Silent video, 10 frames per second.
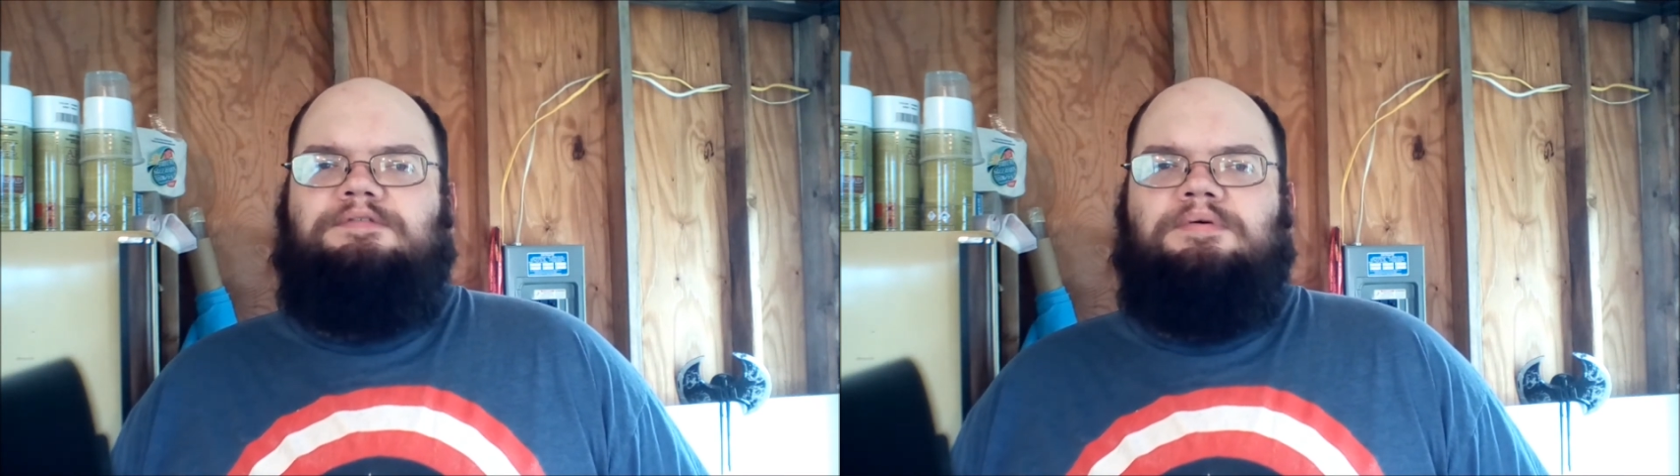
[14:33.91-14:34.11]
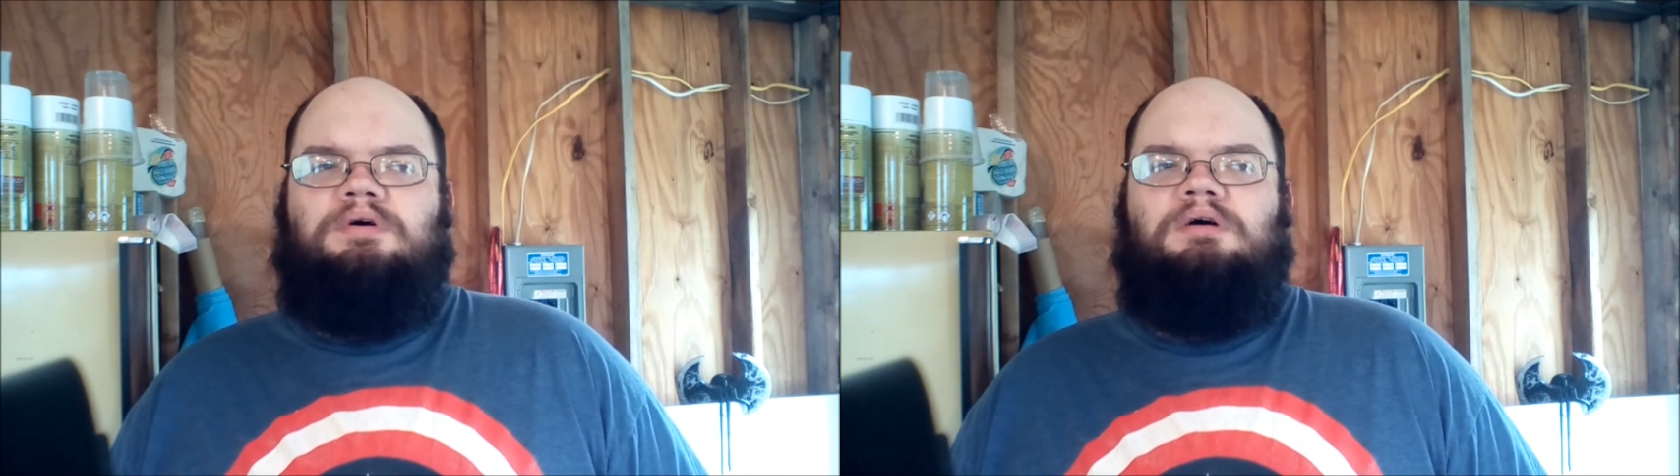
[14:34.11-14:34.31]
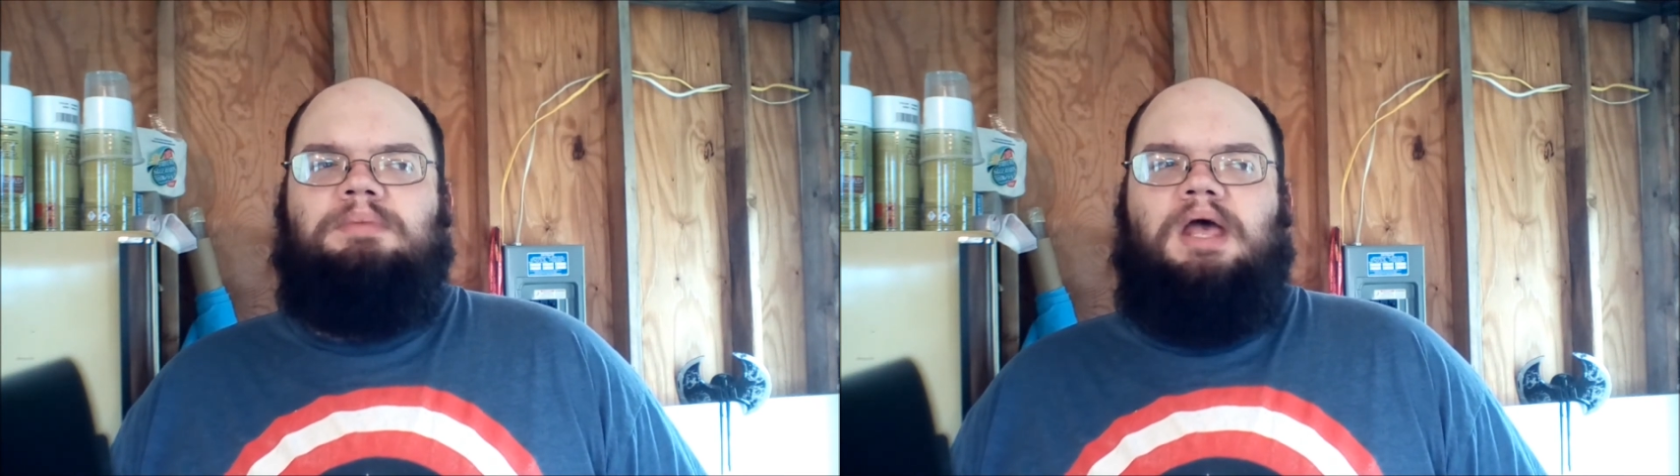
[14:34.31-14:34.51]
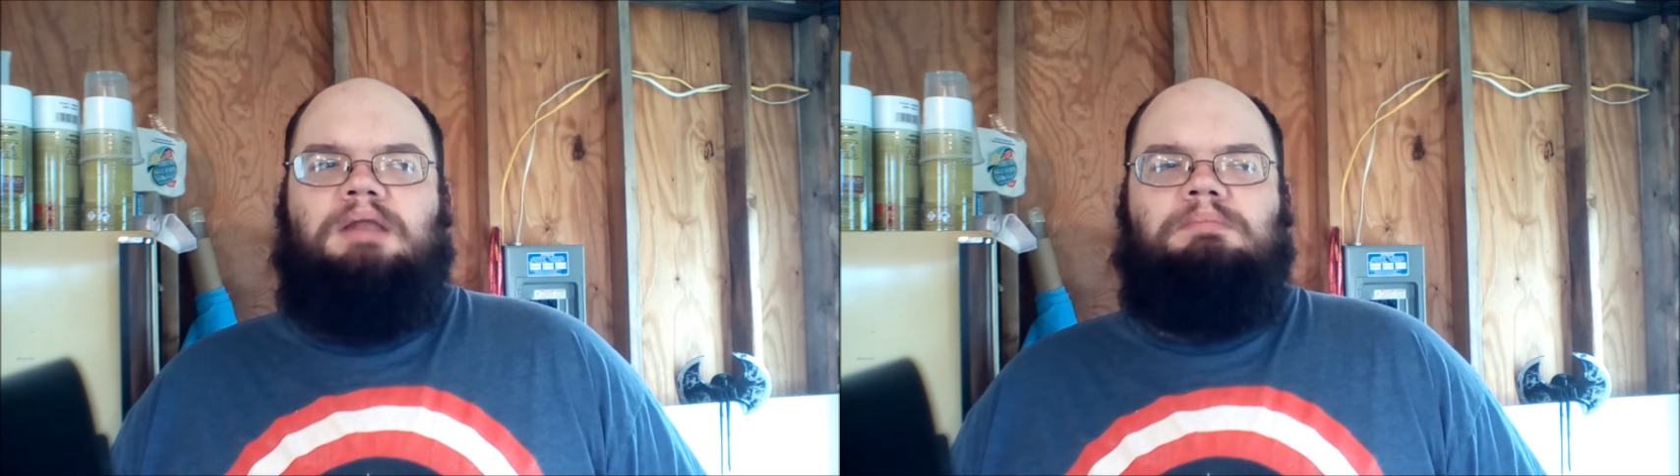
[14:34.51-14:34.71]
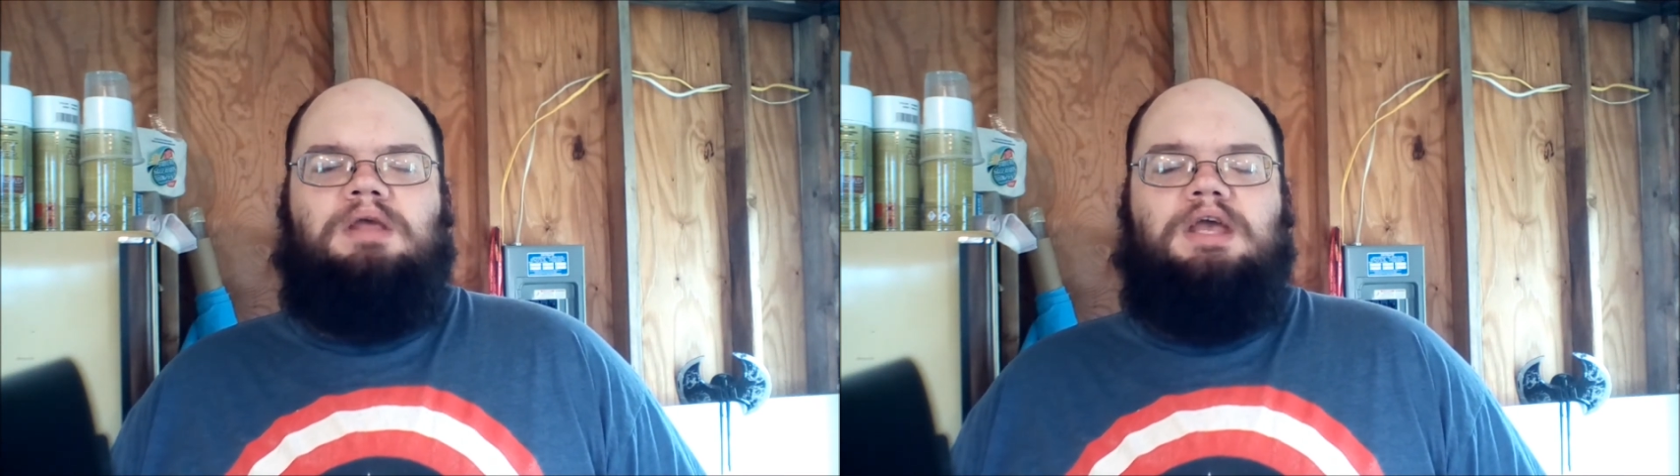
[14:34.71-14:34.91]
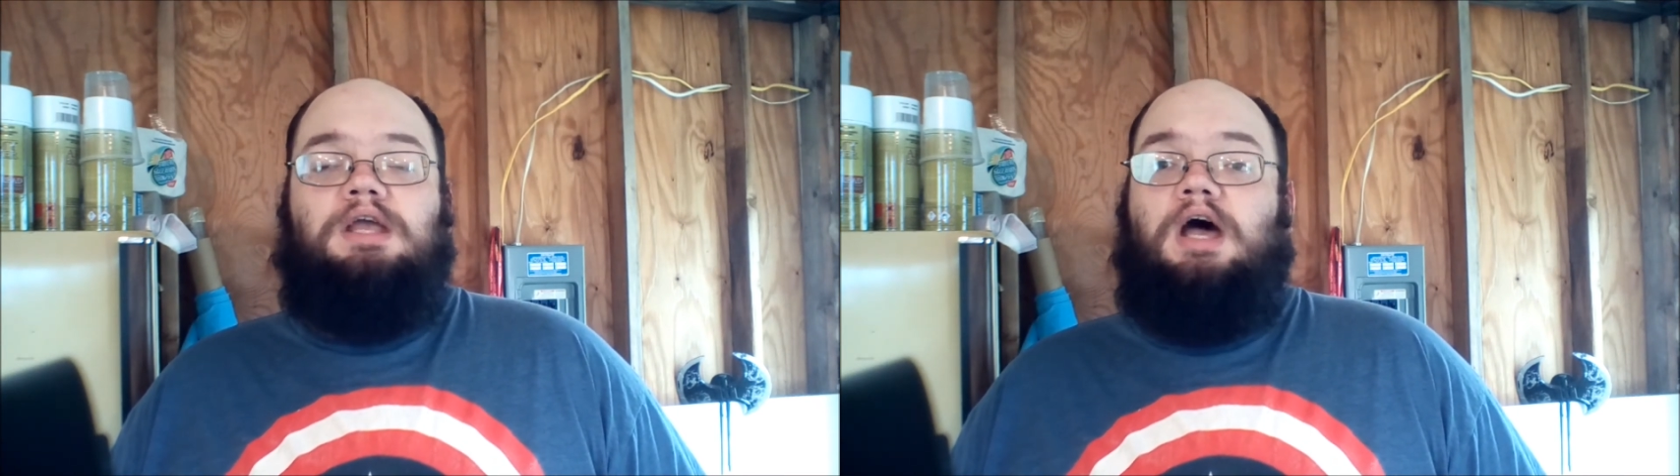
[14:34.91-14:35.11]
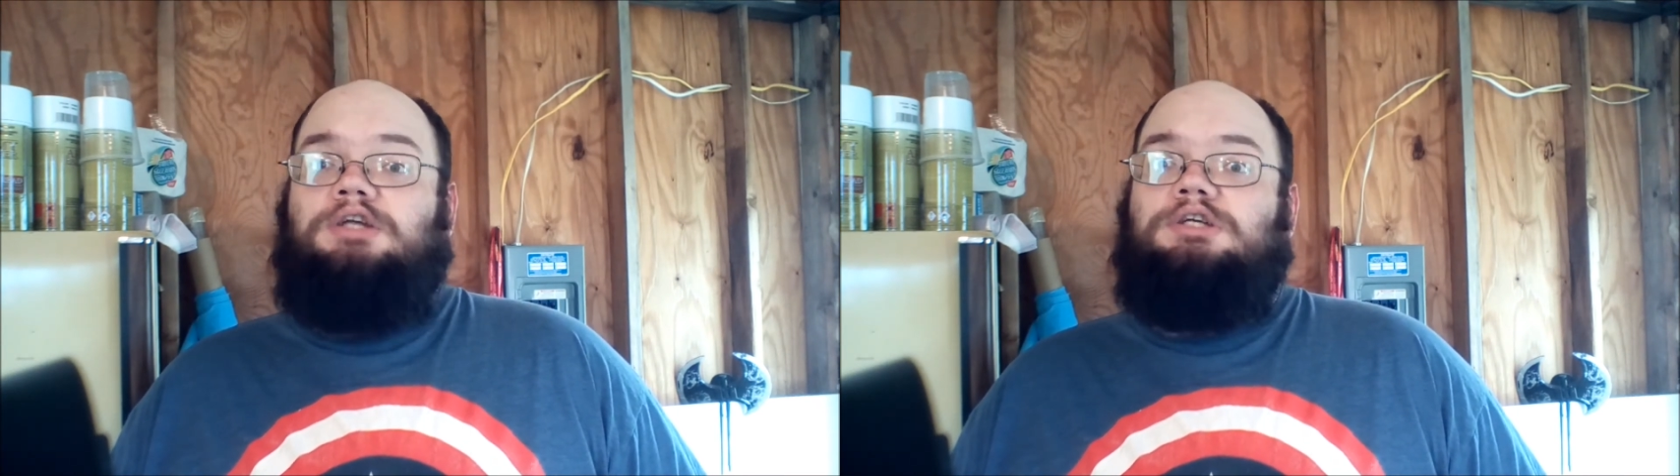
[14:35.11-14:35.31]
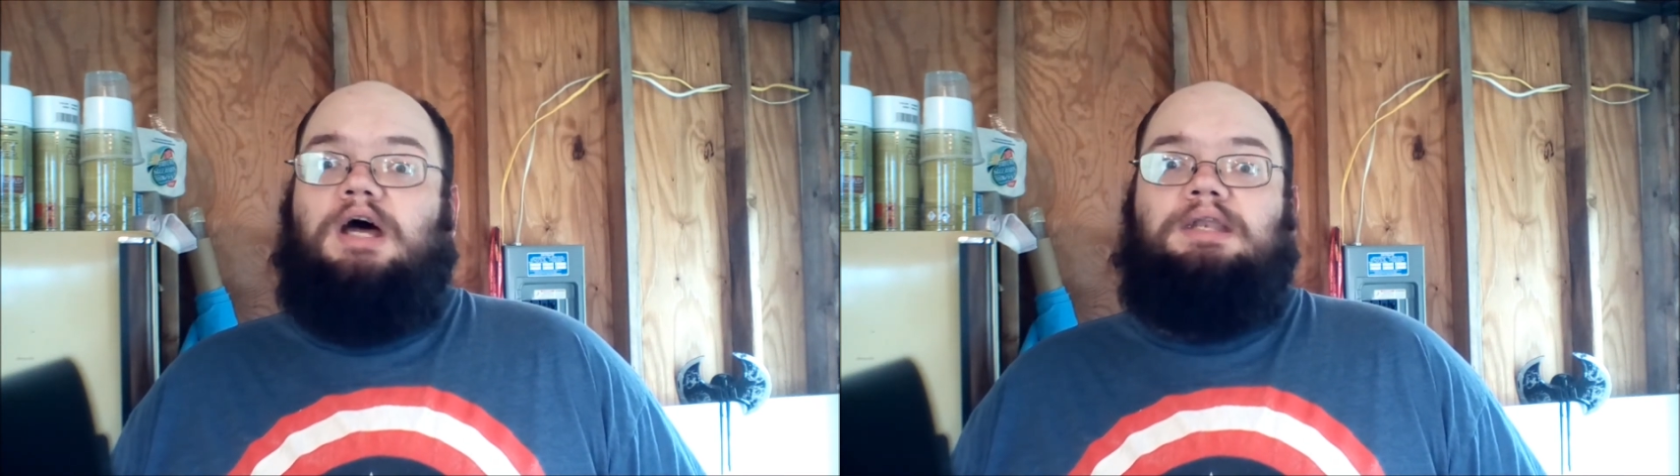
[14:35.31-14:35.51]
forum, and it got
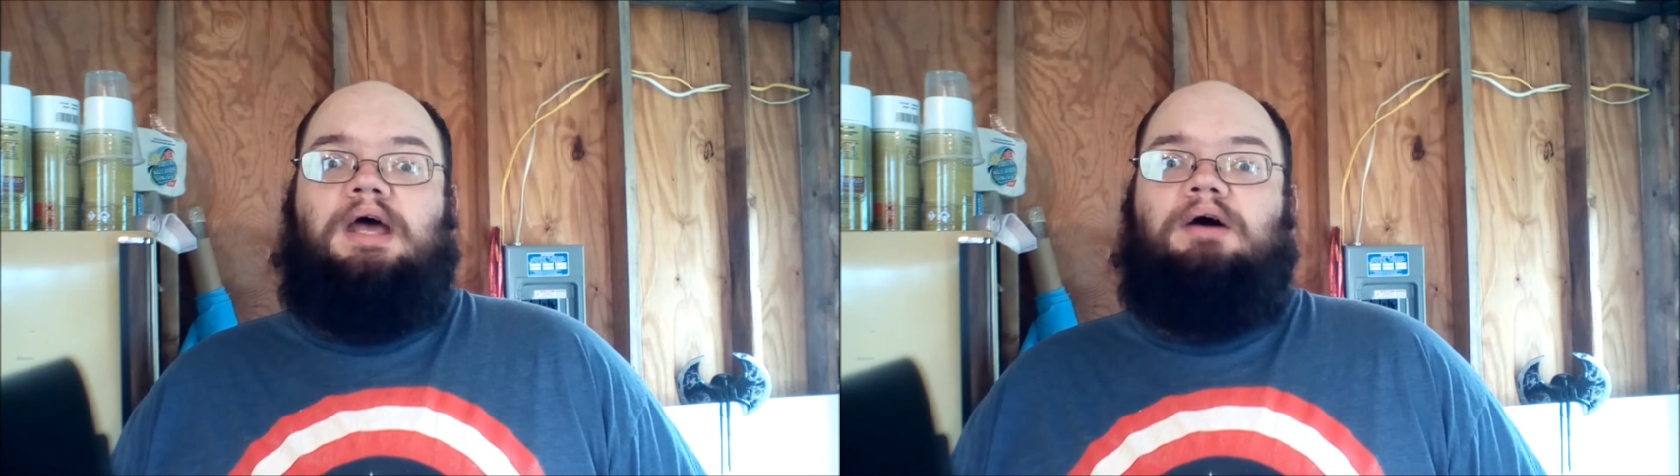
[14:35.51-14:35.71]
shot down.